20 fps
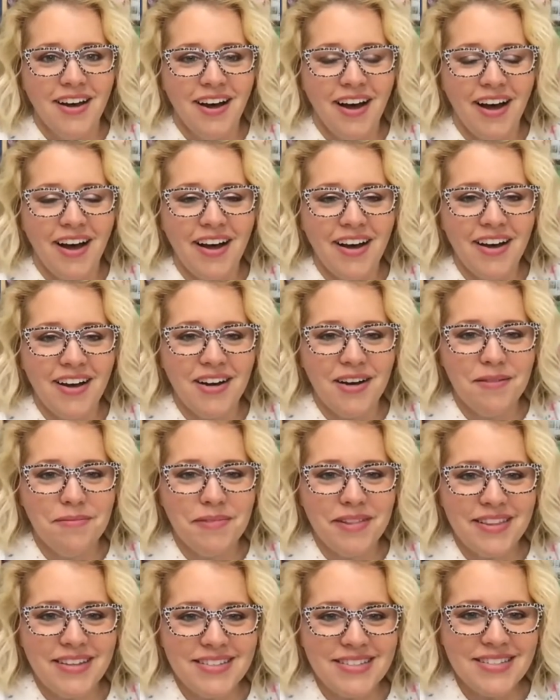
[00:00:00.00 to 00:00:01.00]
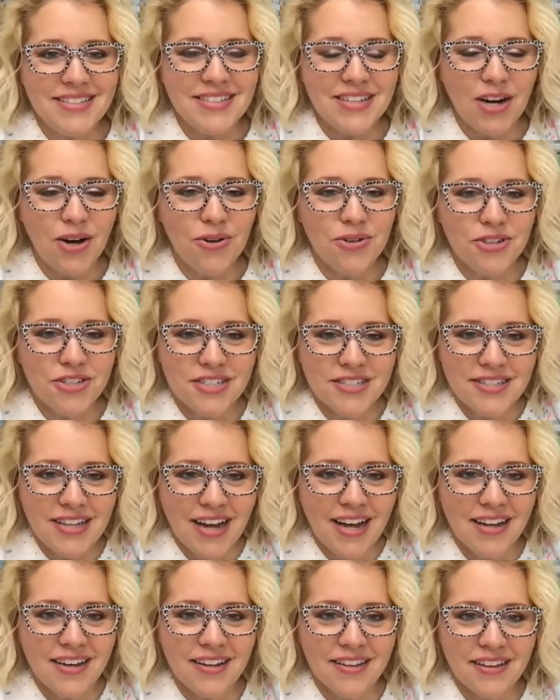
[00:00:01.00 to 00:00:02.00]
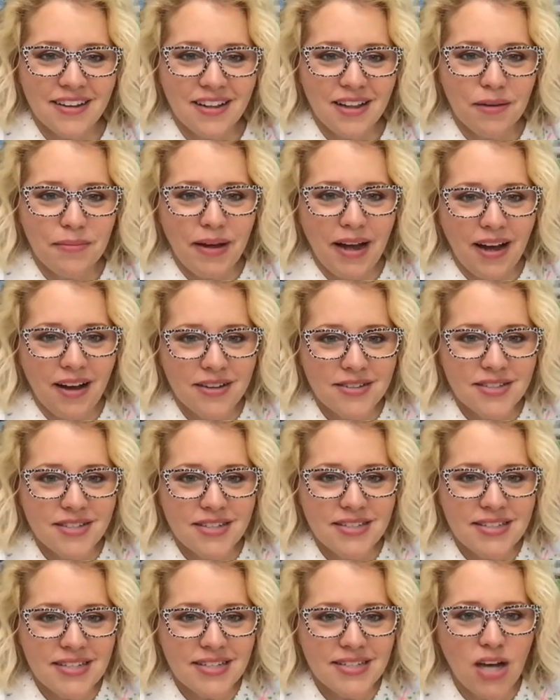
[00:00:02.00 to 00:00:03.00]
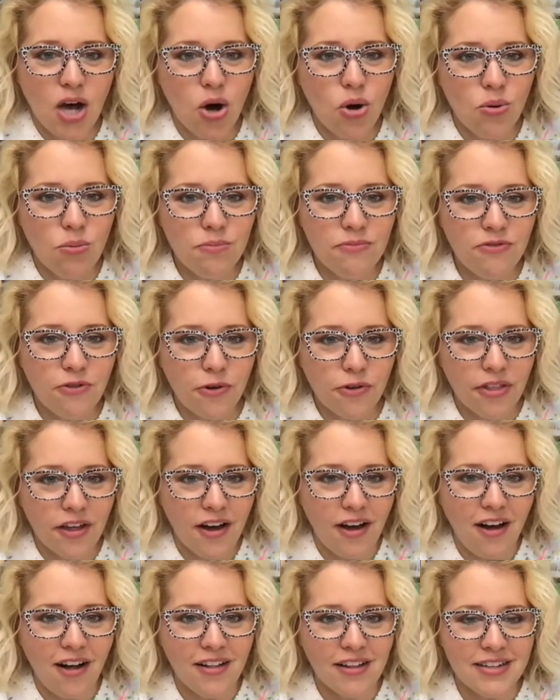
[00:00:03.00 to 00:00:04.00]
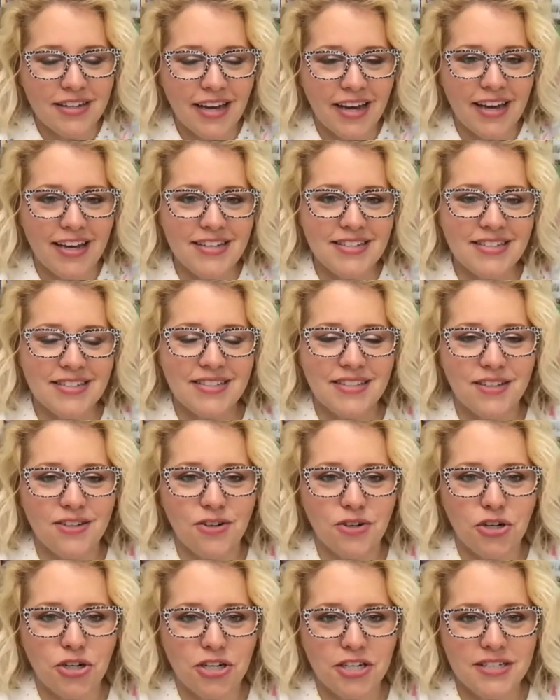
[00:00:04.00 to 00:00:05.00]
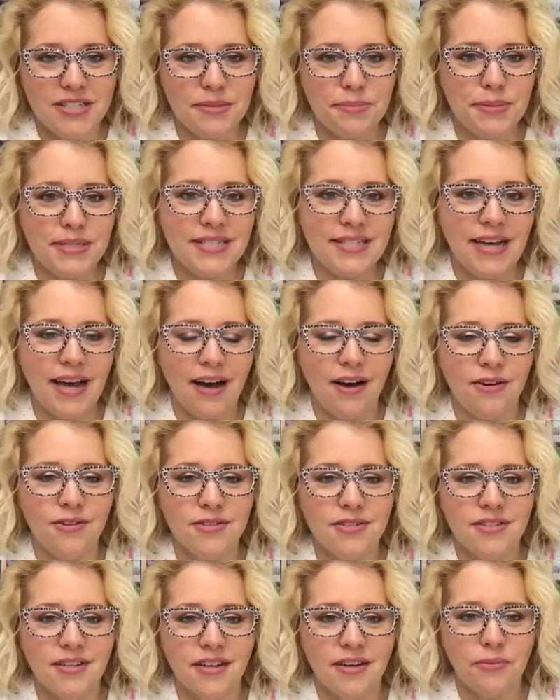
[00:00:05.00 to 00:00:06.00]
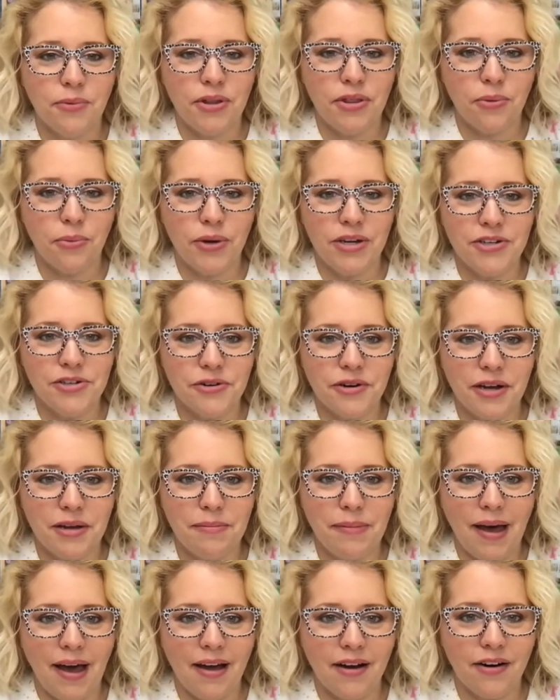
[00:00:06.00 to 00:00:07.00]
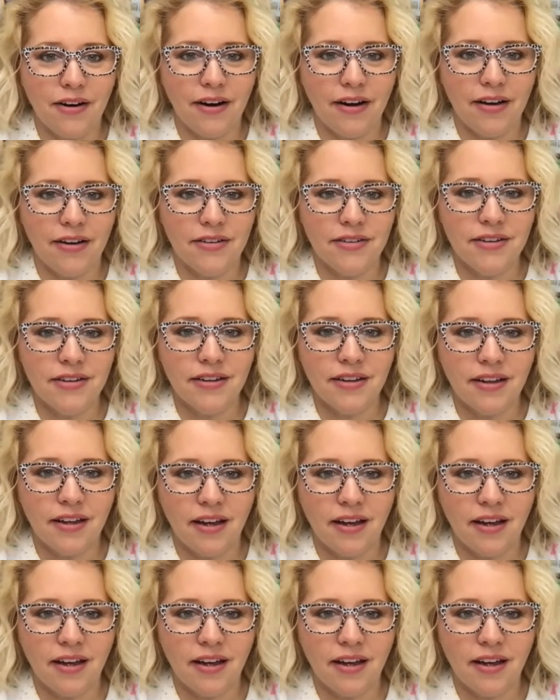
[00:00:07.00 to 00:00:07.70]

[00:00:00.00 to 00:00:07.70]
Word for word: Um, this is an older design in the clubhouse. It says home for the holidays. It's a little Christmas house with a wintry background.